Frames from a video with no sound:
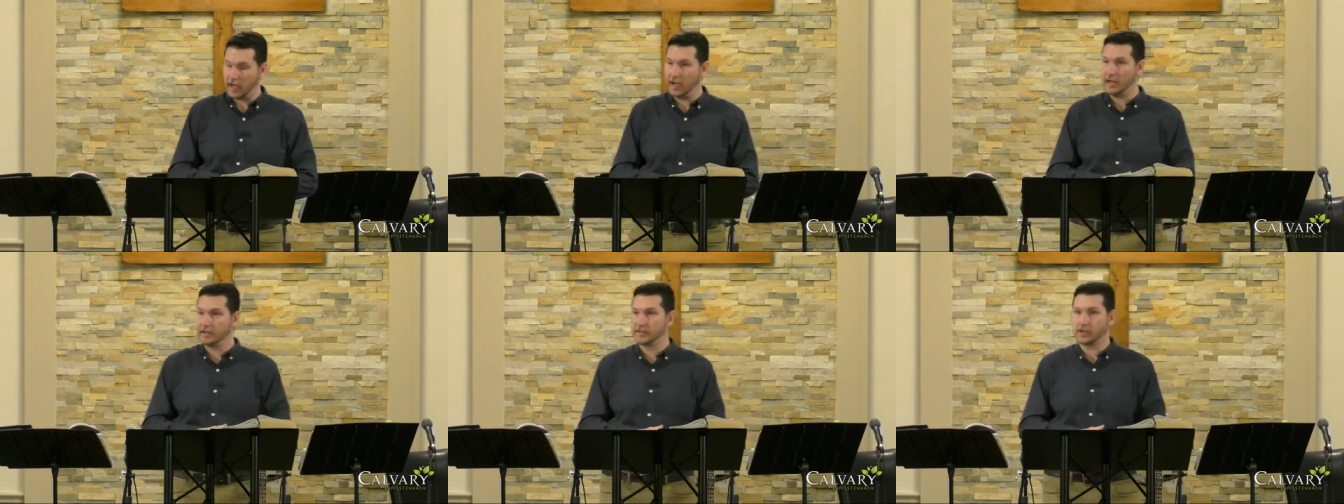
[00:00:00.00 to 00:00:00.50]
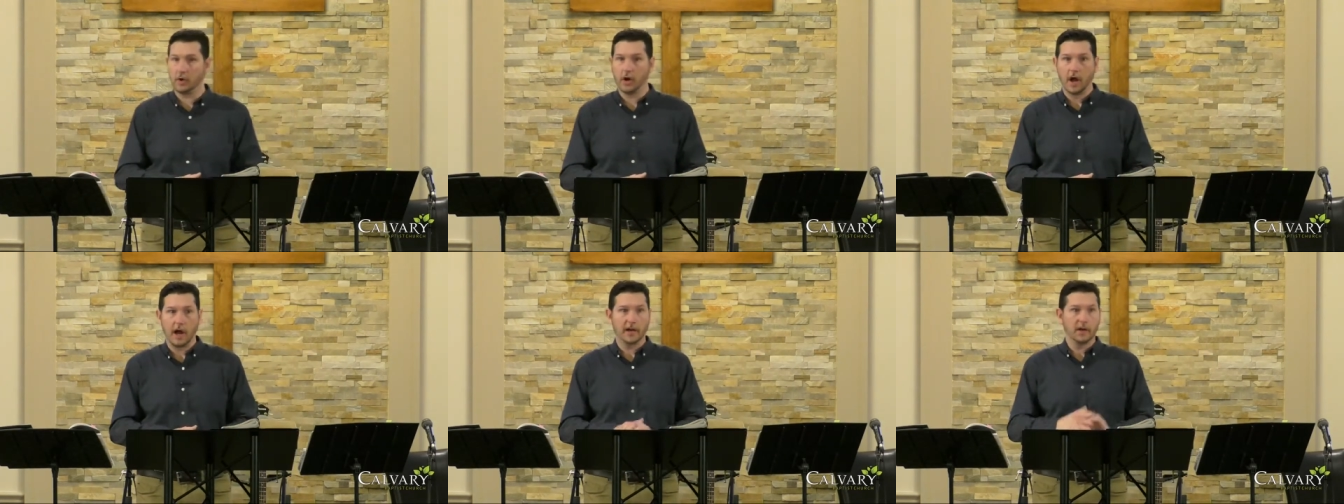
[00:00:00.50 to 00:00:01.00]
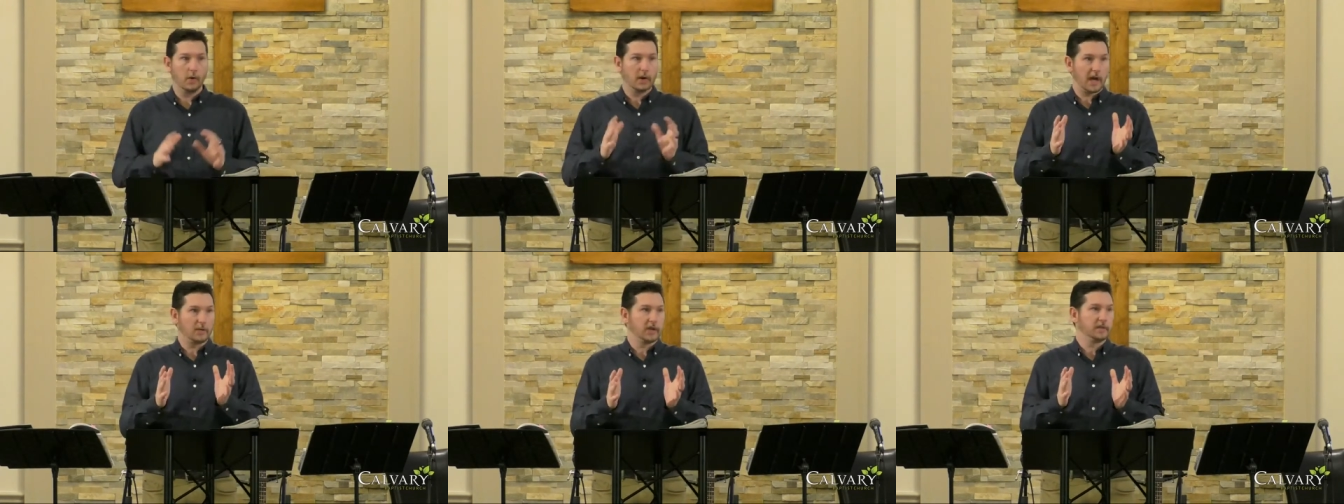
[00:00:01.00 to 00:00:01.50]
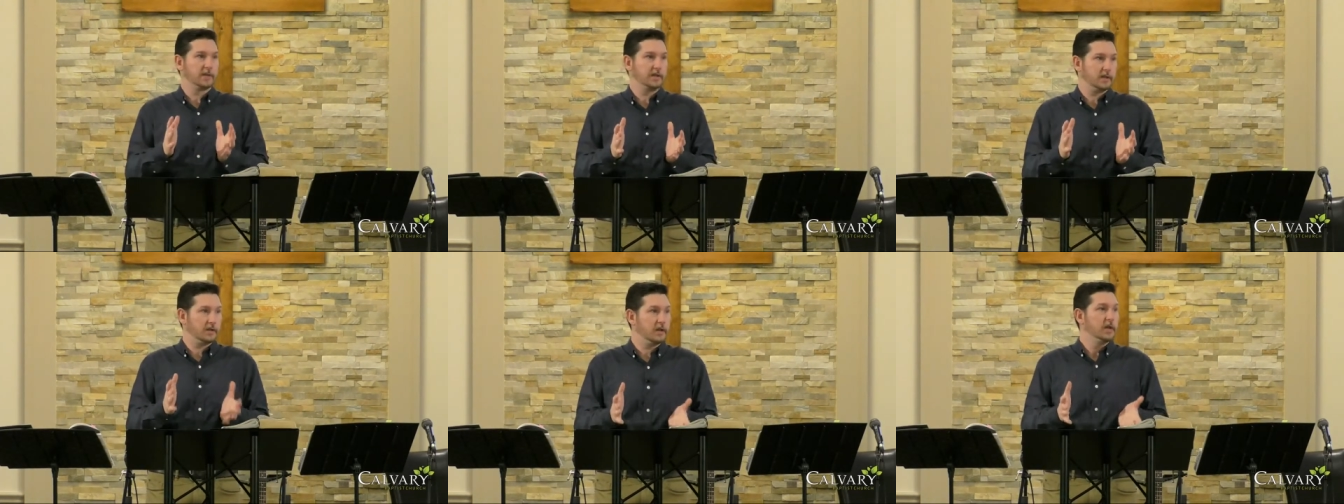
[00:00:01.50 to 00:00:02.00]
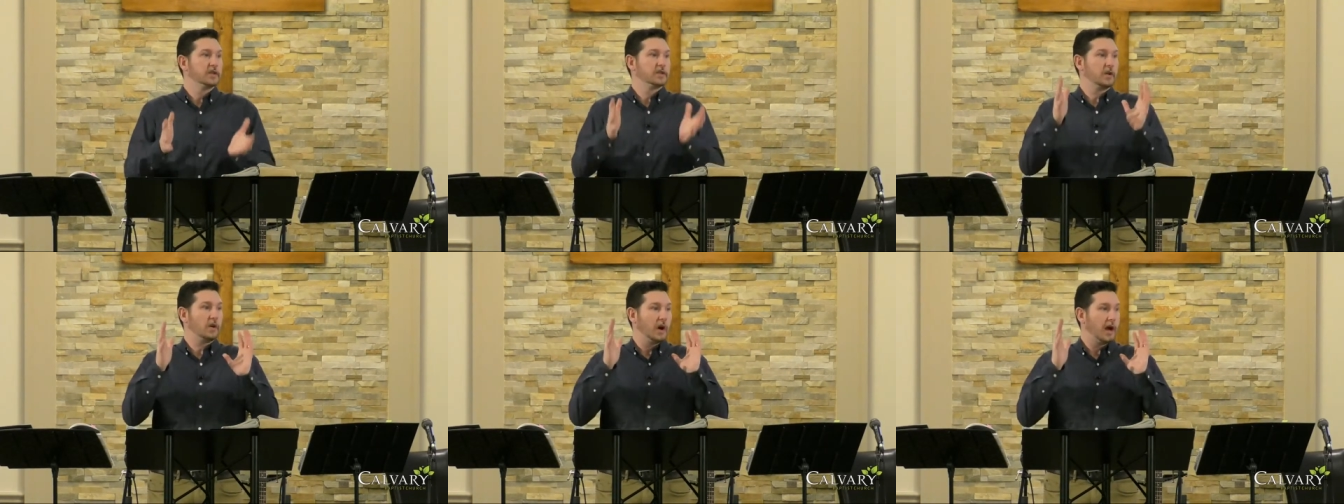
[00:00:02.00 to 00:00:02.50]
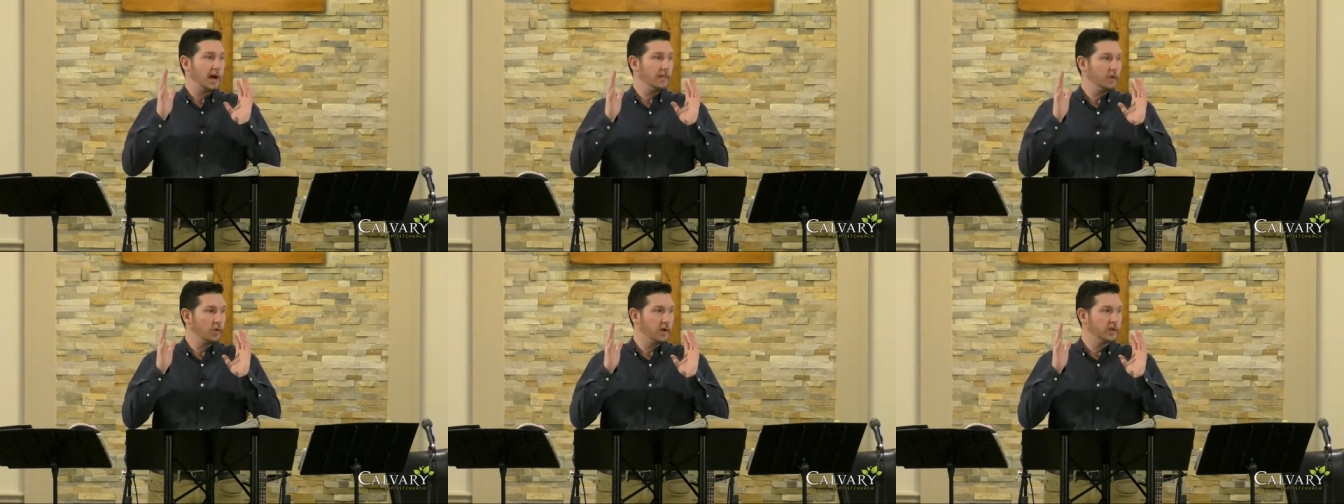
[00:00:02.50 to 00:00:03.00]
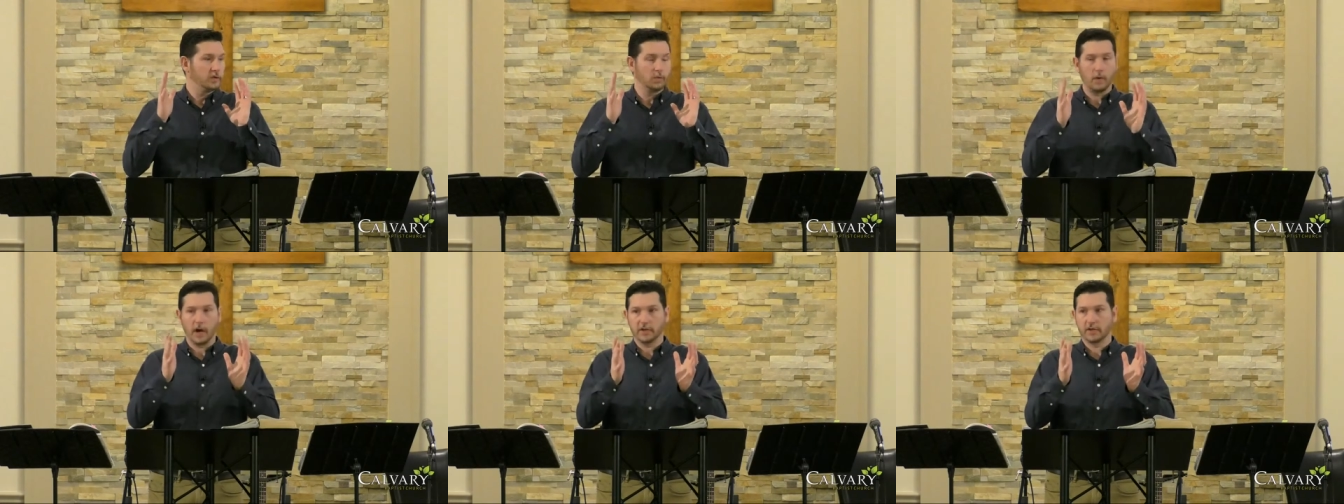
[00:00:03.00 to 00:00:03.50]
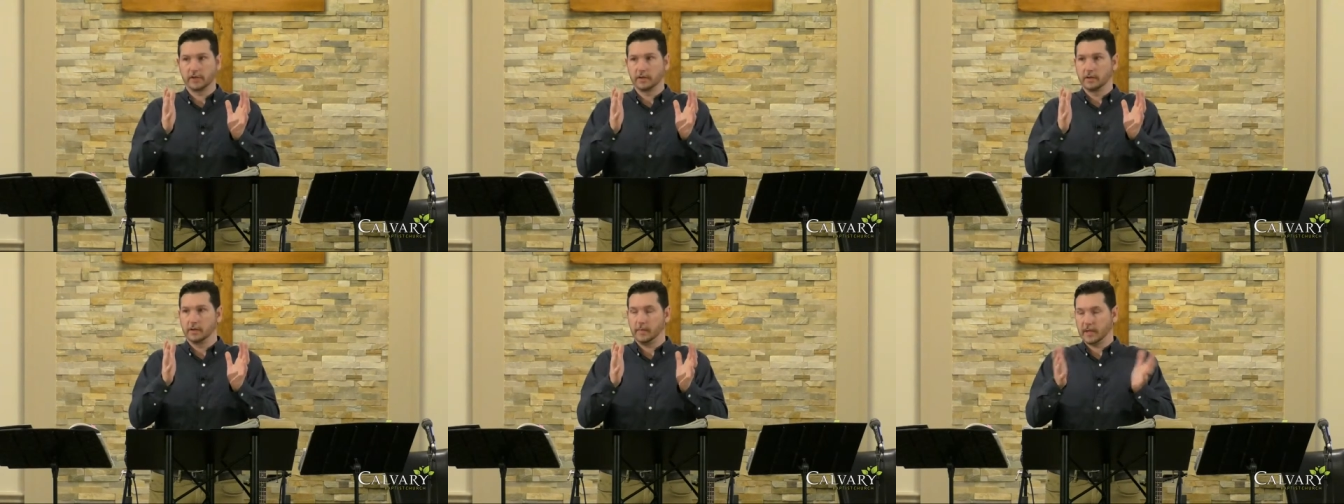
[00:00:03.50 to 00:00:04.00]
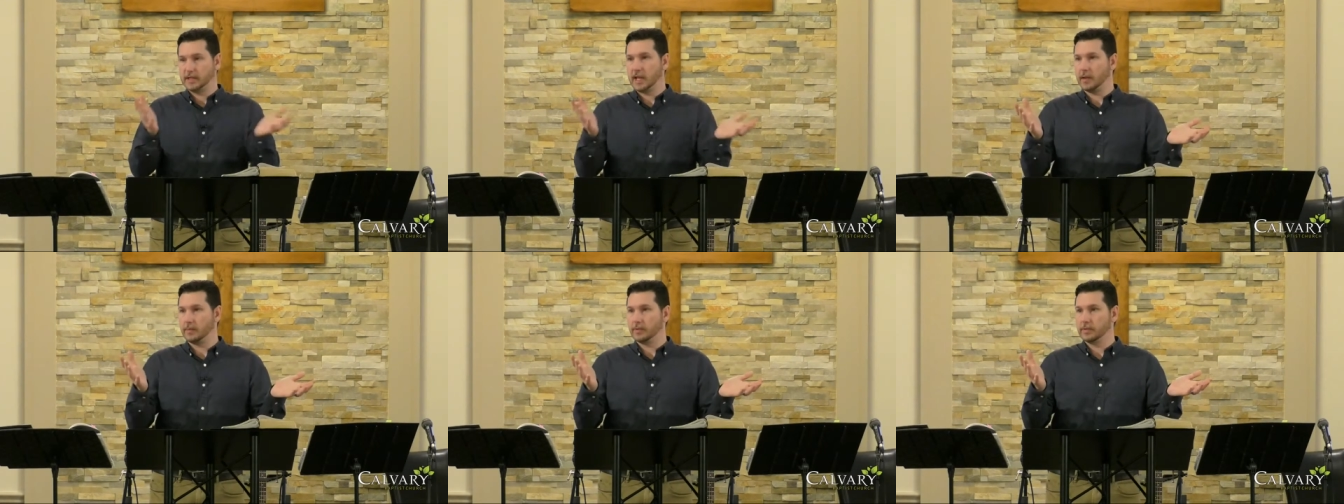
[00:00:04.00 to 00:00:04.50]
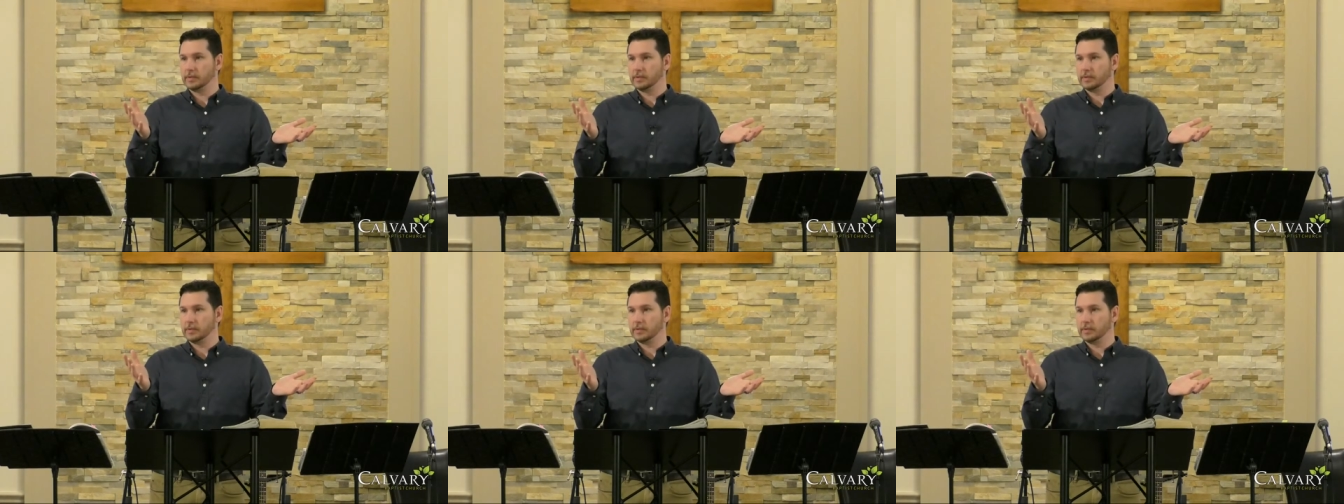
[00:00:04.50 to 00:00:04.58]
Uh, and so I know what God wants me to do, so I'm going to watch my step.